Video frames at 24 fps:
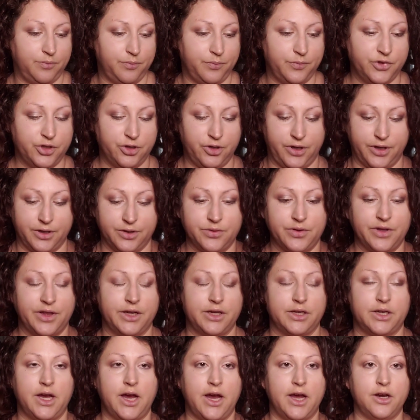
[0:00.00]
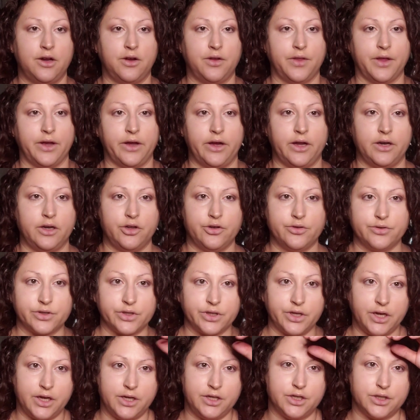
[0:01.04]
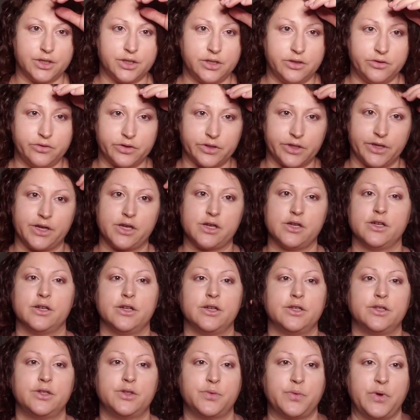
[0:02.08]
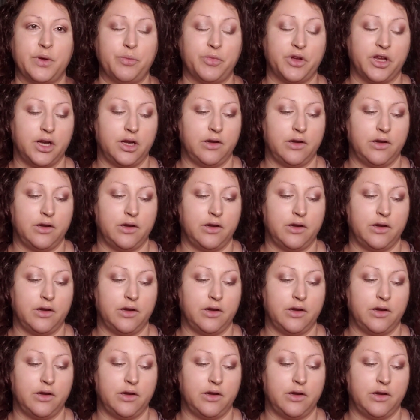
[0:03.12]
So yeah, so I like to hide all that. Usually I just use like a swipe on.